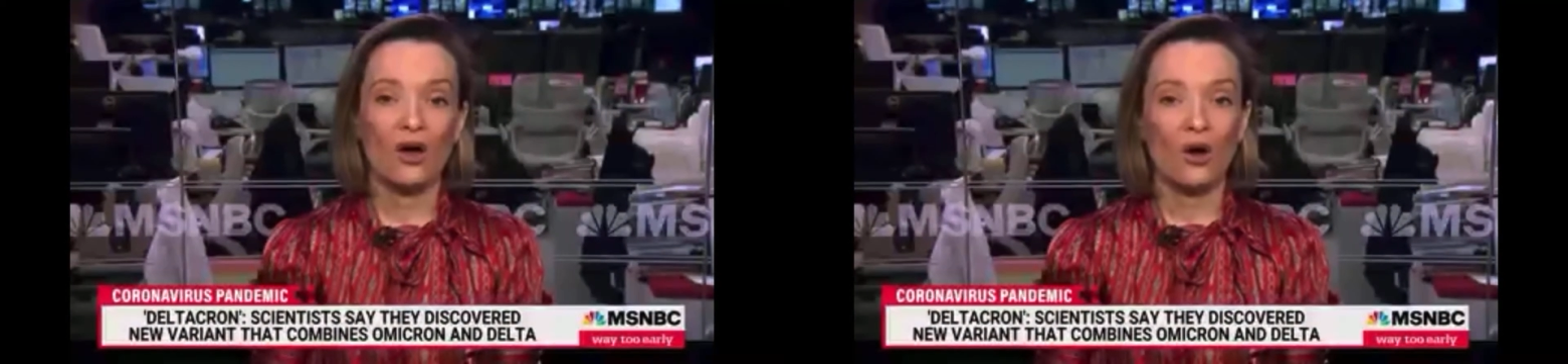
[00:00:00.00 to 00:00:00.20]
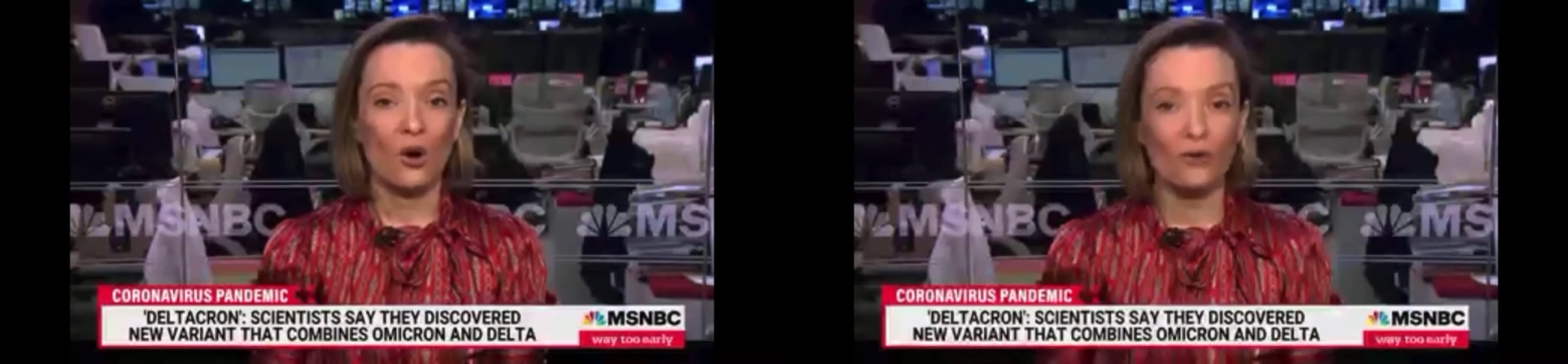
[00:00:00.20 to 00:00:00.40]

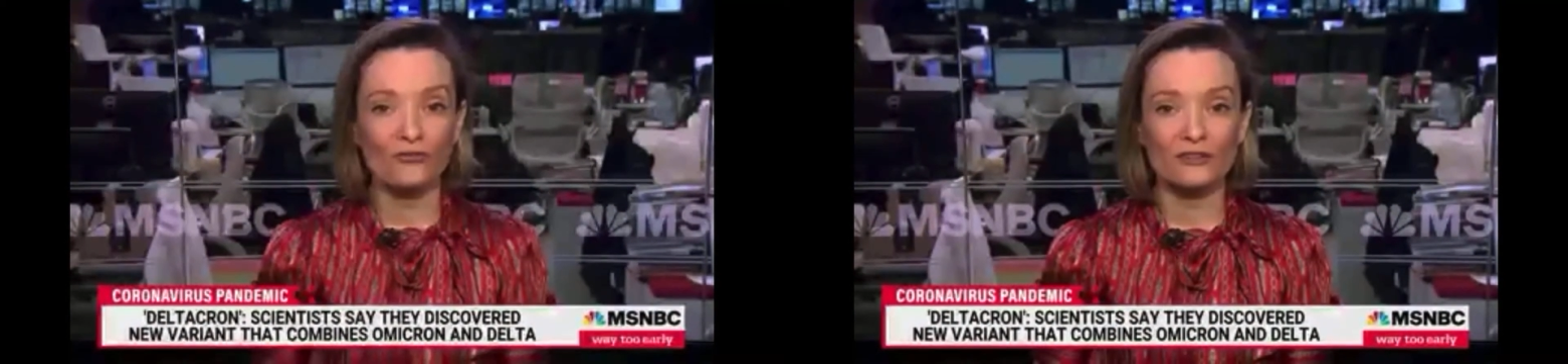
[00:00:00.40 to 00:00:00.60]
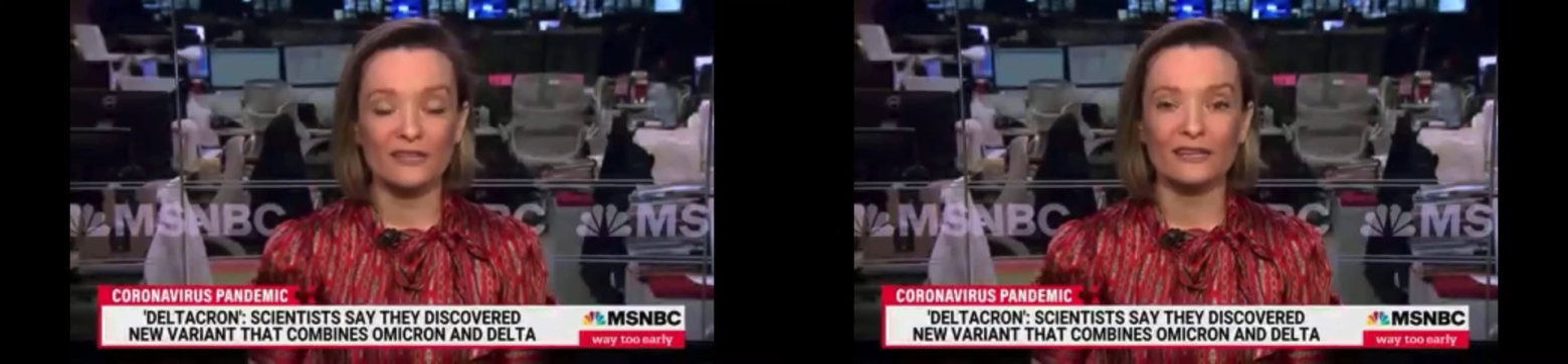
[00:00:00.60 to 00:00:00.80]

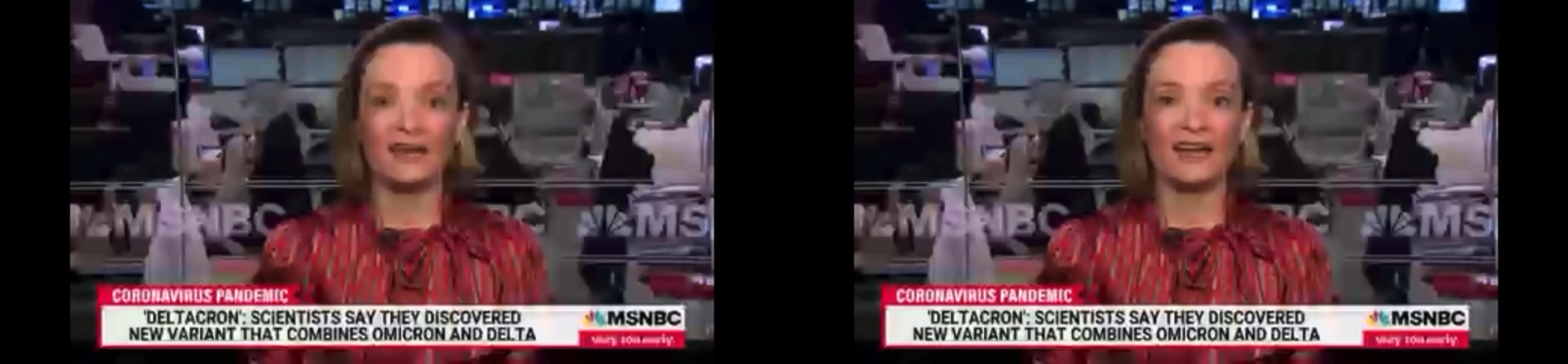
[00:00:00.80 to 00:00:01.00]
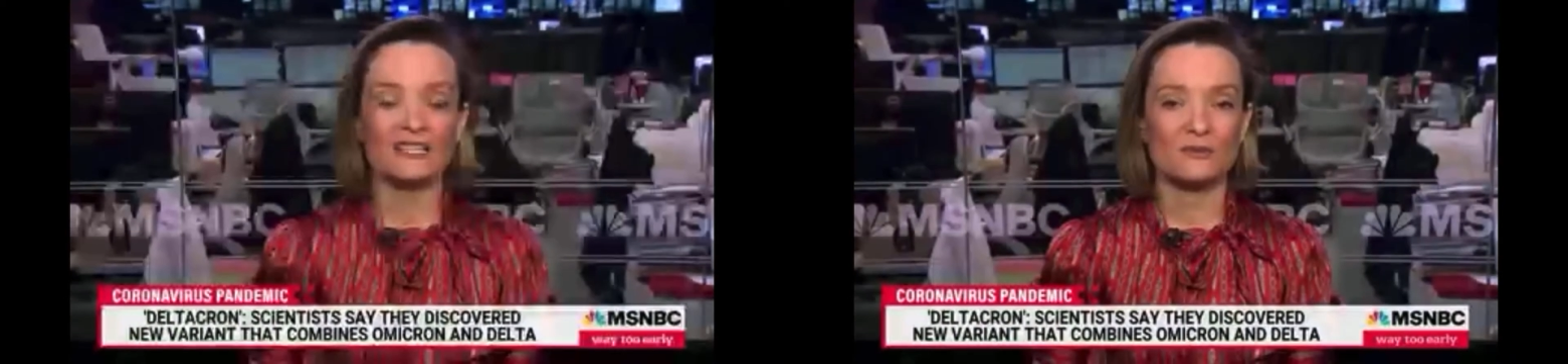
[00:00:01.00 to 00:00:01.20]
Hopefully,
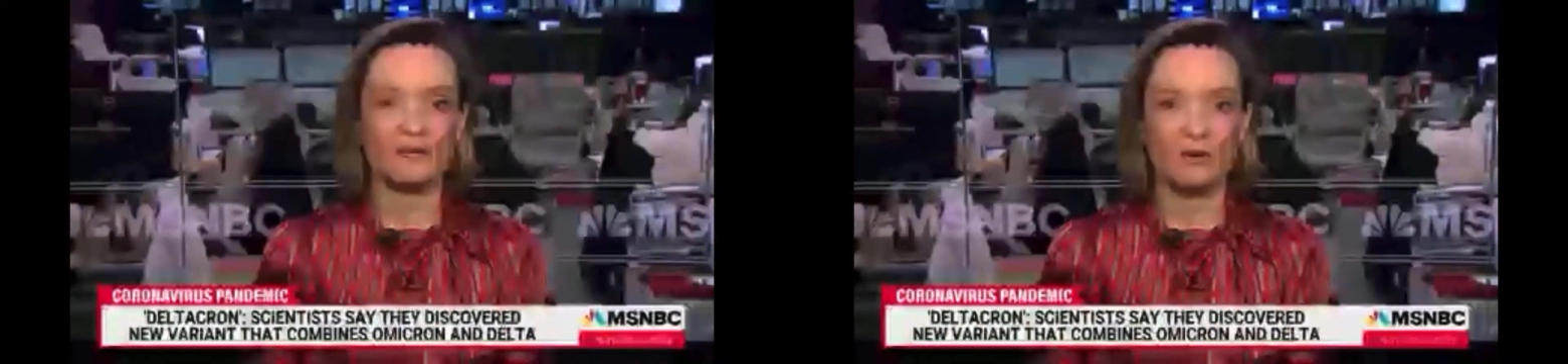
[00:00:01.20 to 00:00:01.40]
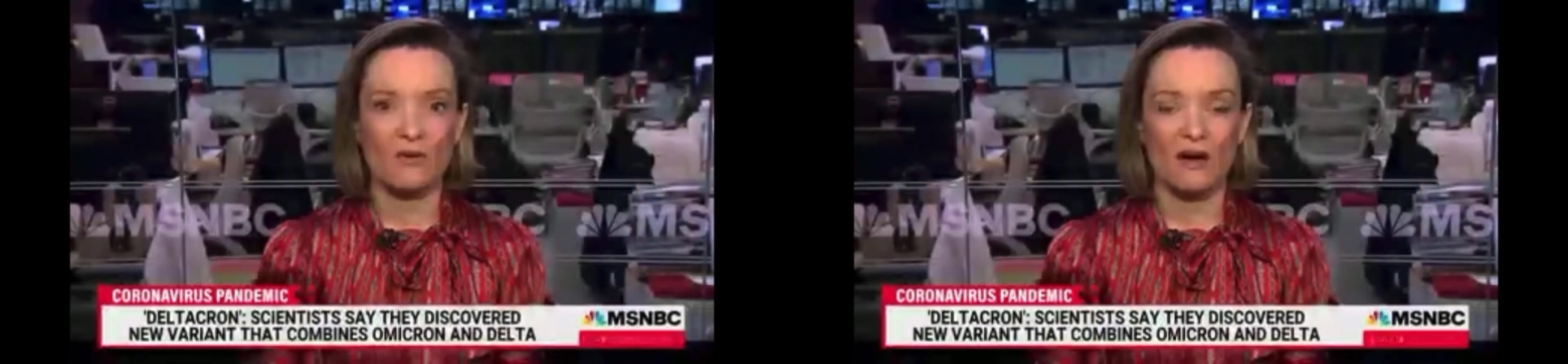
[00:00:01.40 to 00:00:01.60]
as we
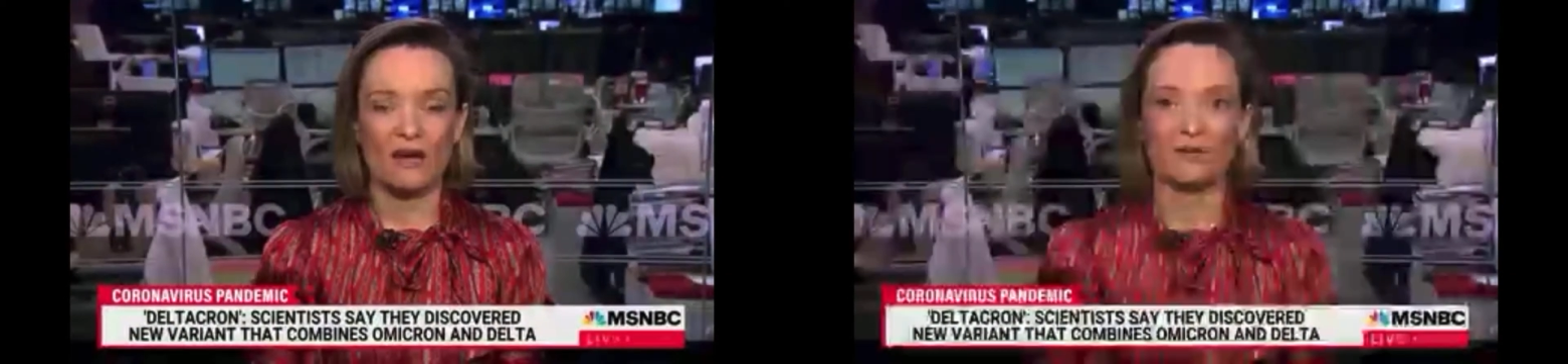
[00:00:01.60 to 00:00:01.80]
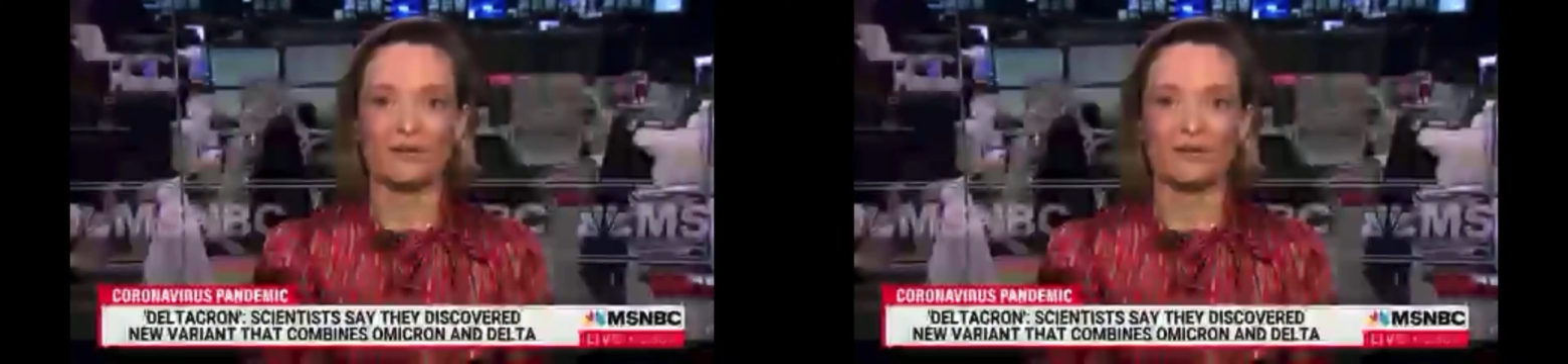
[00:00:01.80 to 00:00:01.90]
go on,